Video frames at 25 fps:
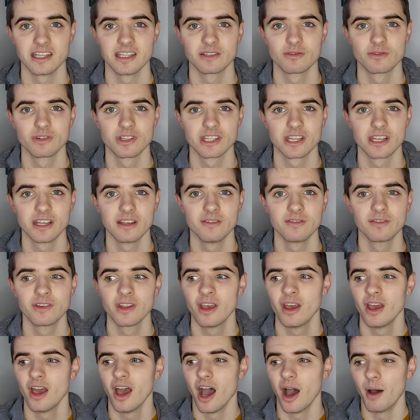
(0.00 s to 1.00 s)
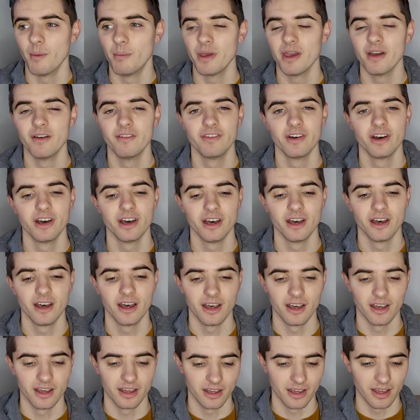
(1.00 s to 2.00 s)
He's received a bit of
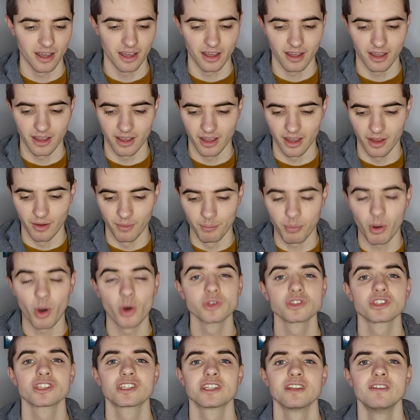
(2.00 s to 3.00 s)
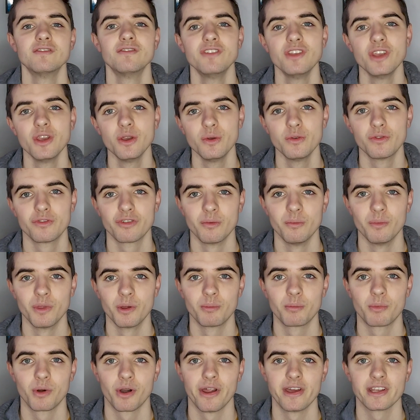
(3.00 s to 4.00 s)
a positive view from
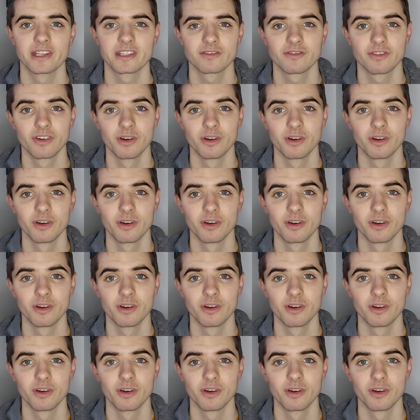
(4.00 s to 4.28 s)
the press,